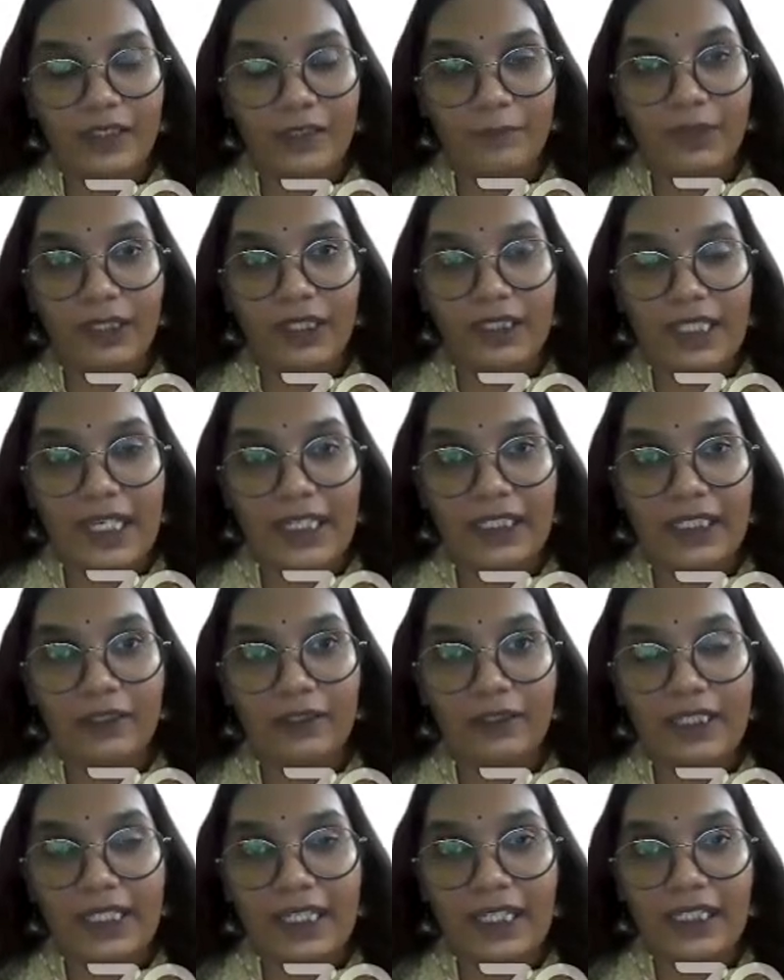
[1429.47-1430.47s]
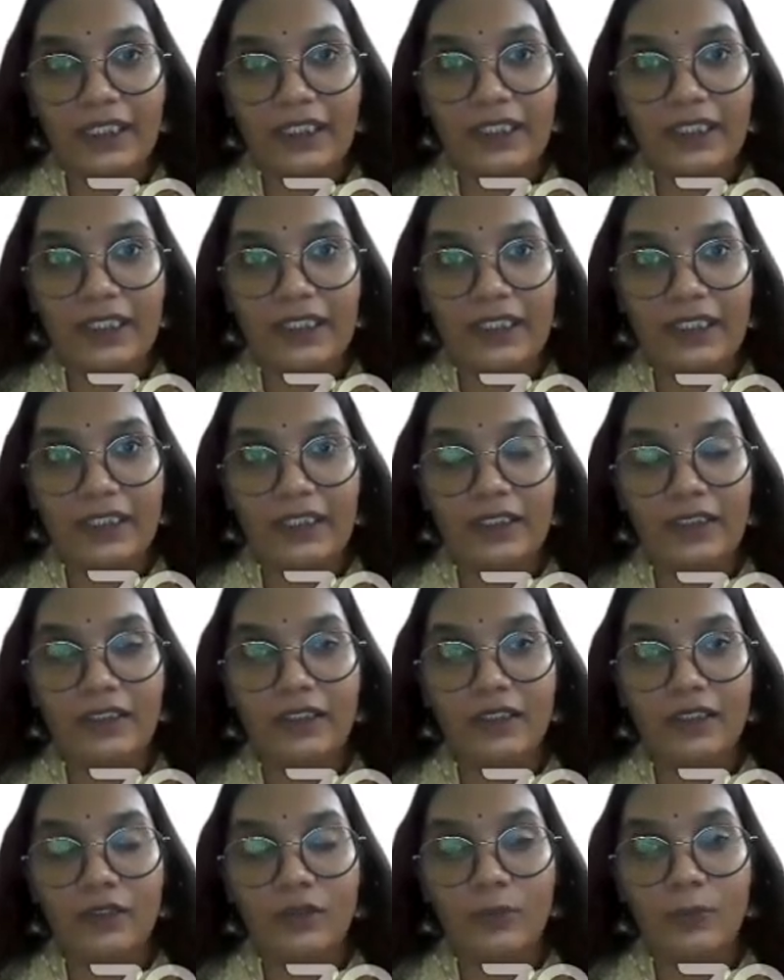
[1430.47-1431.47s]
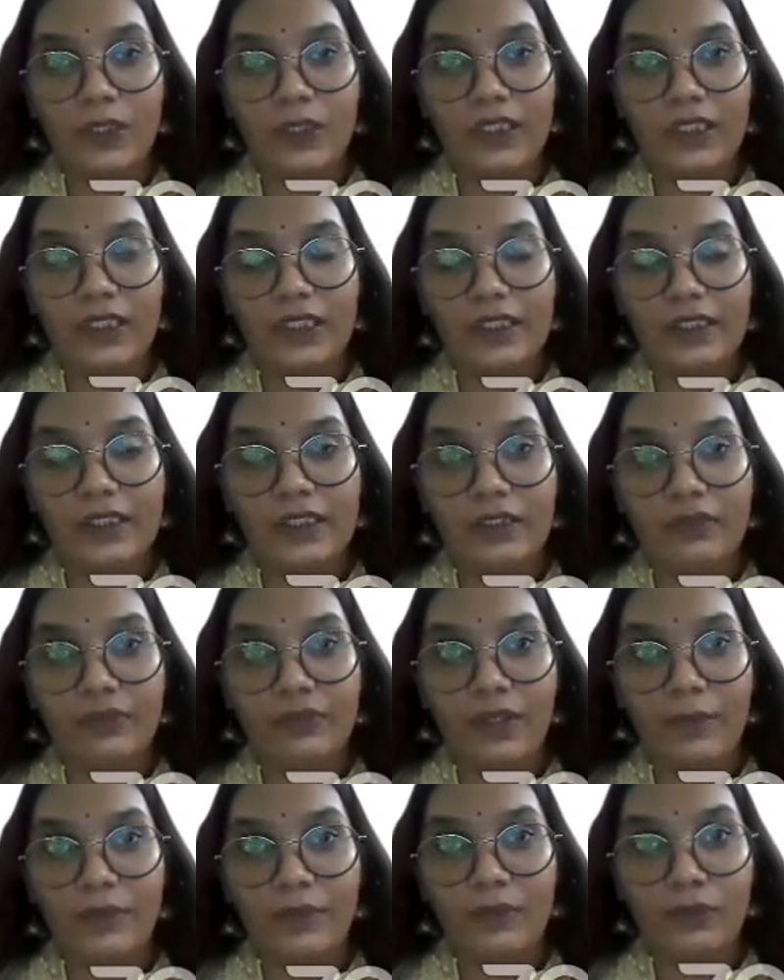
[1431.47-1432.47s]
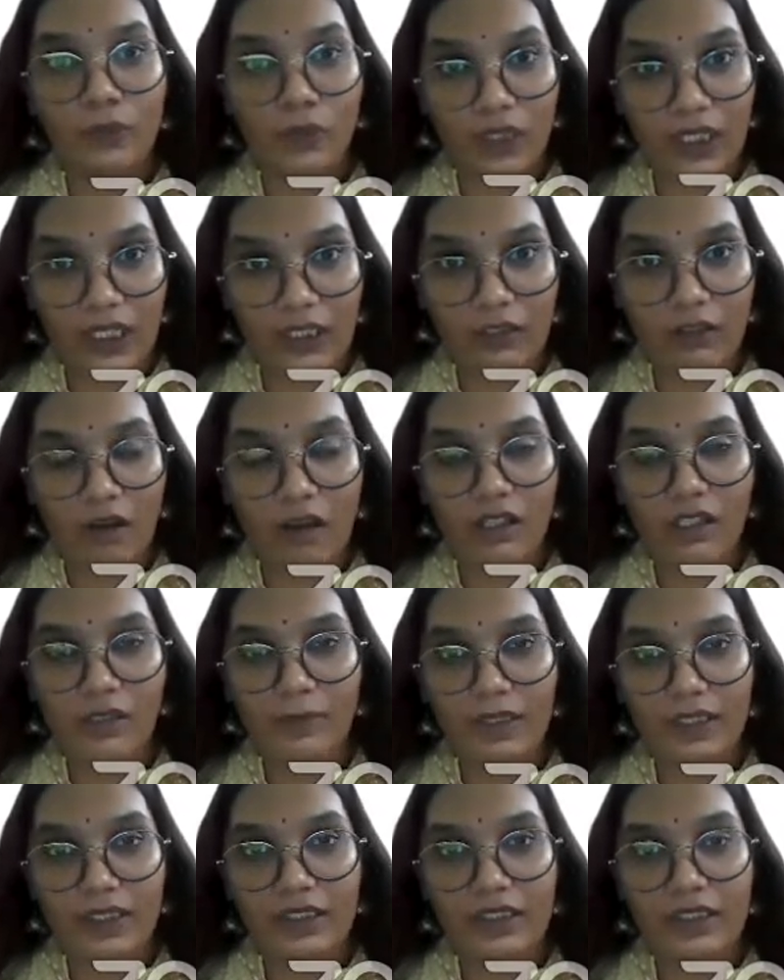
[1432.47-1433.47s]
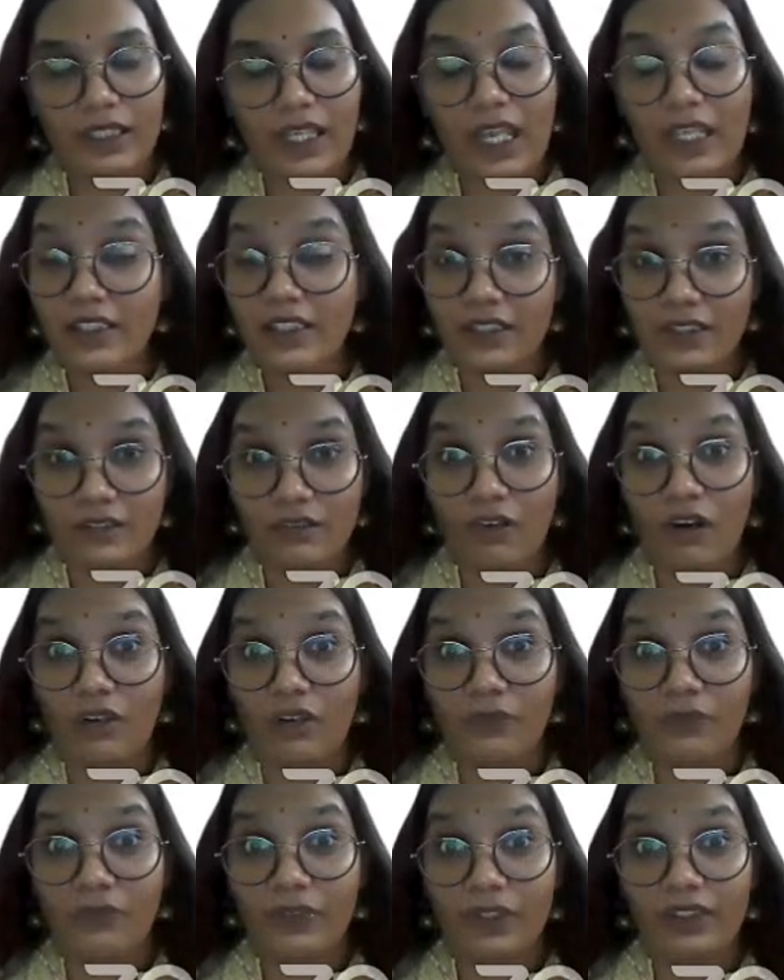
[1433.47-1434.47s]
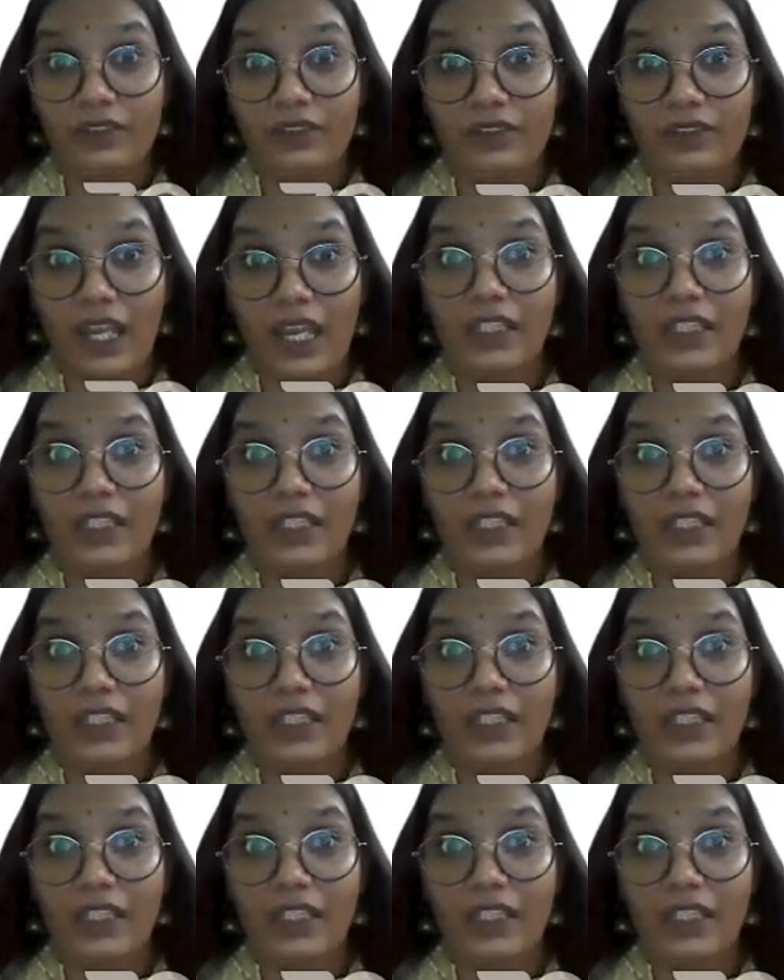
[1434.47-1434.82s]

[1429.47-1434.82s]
because I can take the opinions from the floating documents, as it is not fixed.